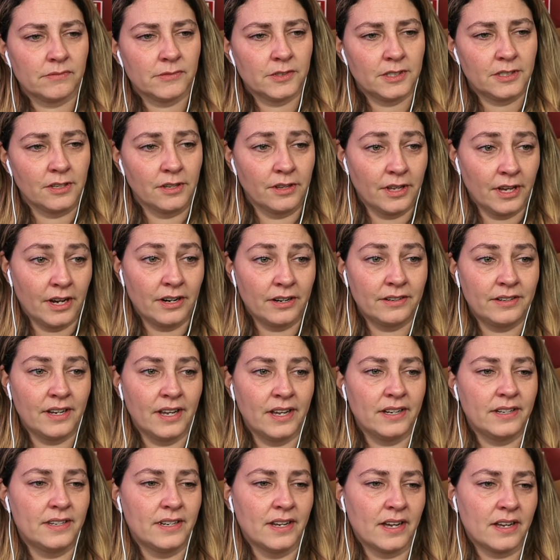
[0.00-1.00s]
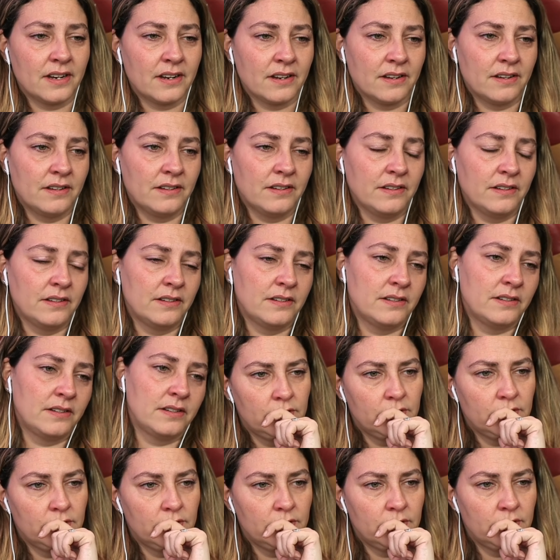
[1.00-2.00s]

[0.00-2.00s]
So they are dead, huh?